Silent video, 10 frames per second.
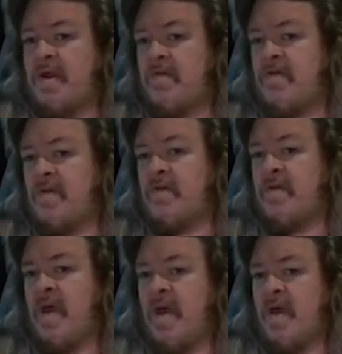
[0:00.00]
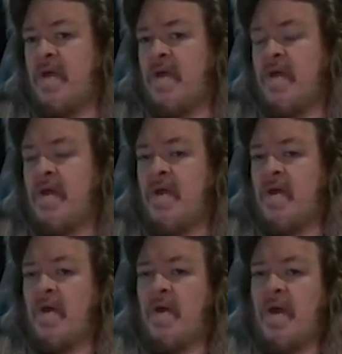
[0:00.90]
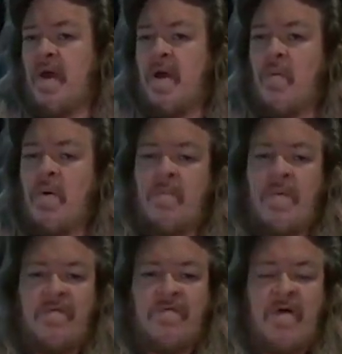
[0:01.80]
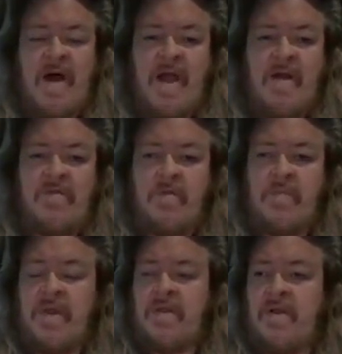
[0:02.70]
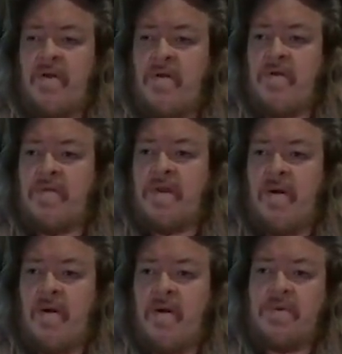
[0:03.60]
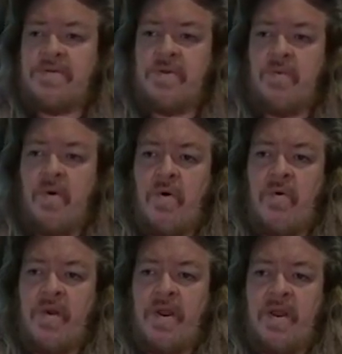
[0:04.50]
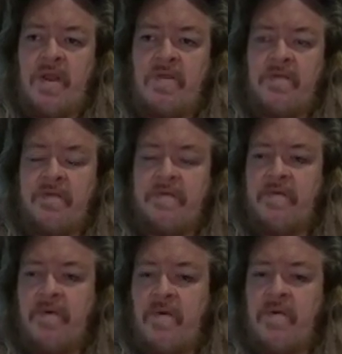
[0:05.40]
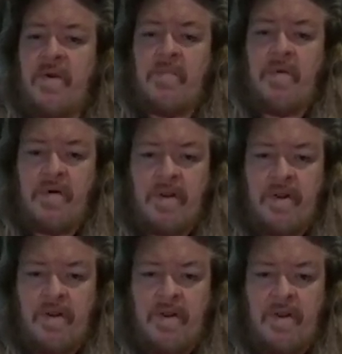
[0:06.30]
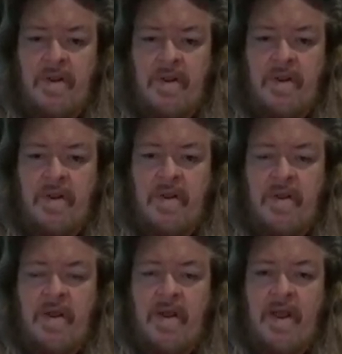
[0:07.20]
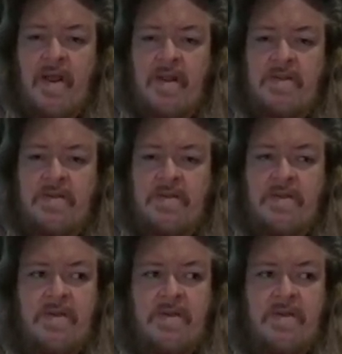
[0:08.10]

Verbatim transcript: he says, I, I want my fire to be in the earth, and how I wish it were already kindled, already burning. And